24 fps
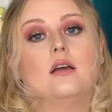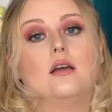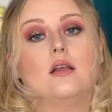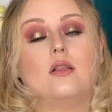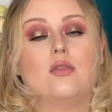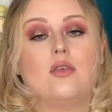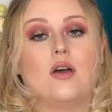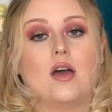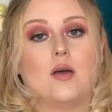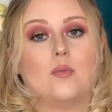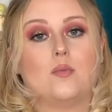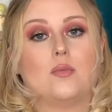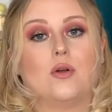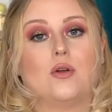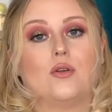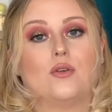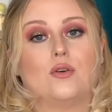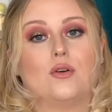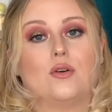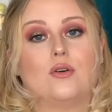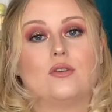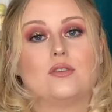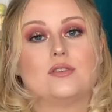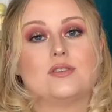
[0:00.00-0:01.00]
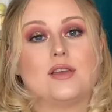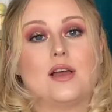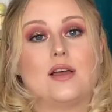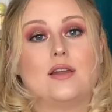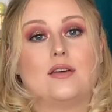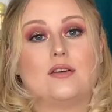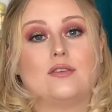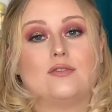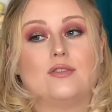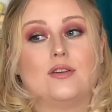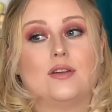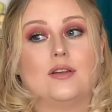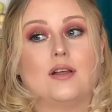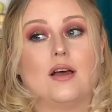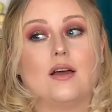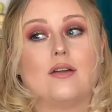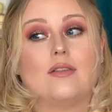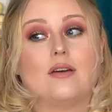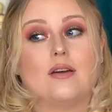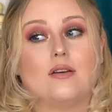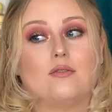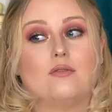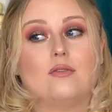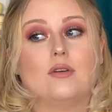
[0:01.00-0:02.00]
their products, and I feel like
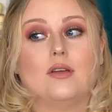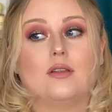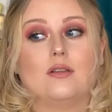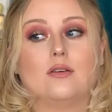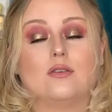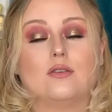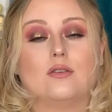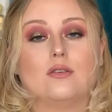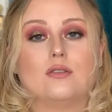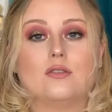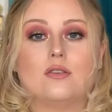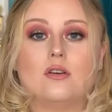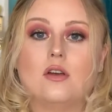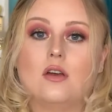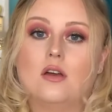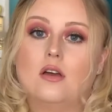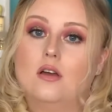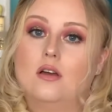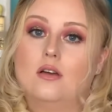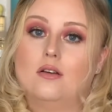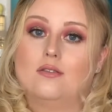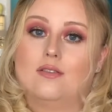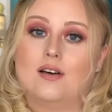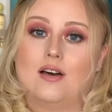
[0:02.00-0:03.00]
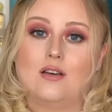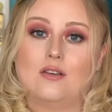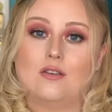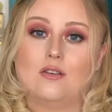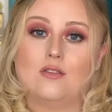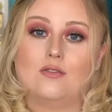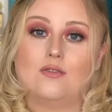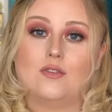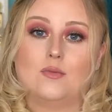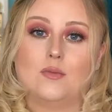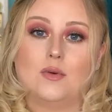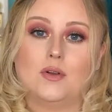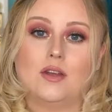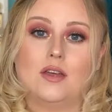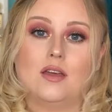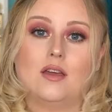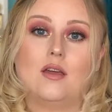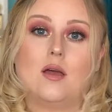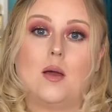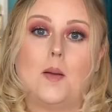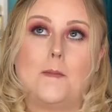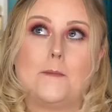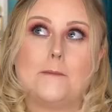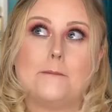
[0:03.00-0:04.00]
they're really good value for money
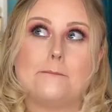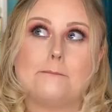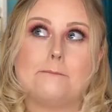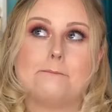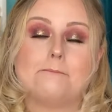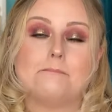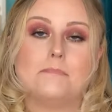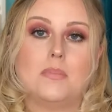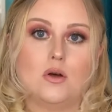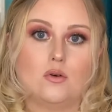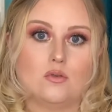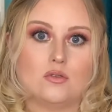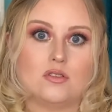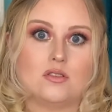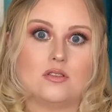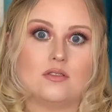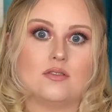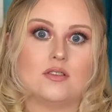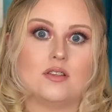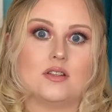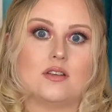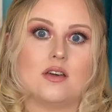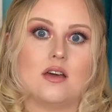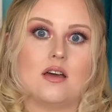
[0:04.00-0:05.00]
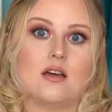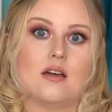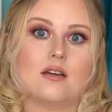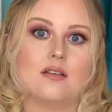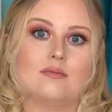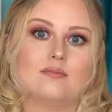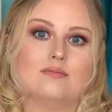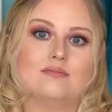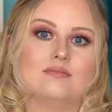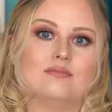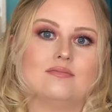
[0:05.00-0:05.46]
most of the time.